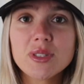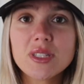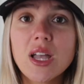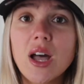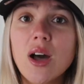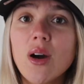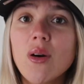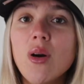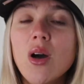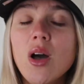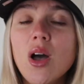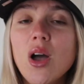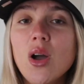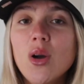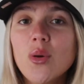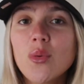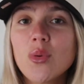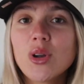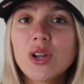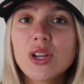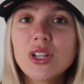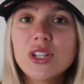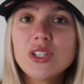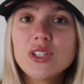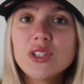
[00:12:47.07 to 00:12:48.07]
So
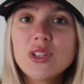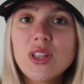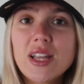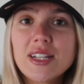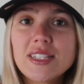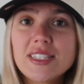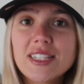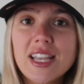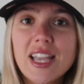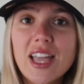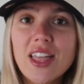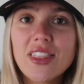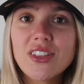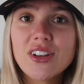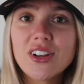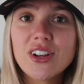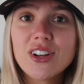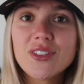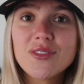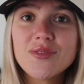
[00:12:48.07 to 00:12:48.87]
we're gonna do that together.